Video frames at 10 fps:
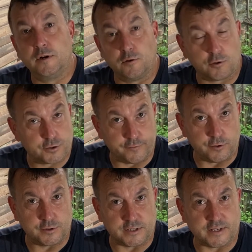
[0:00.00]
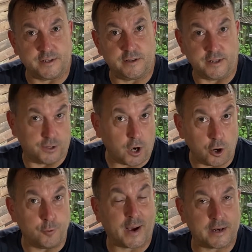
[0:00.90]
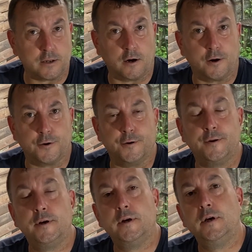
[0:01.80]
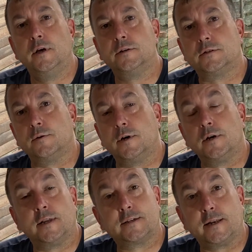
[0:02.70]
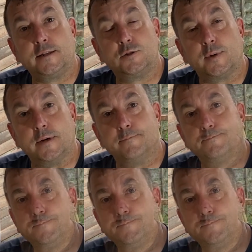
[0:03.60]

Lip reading: lots of uses in the home and garden. So let's get into it.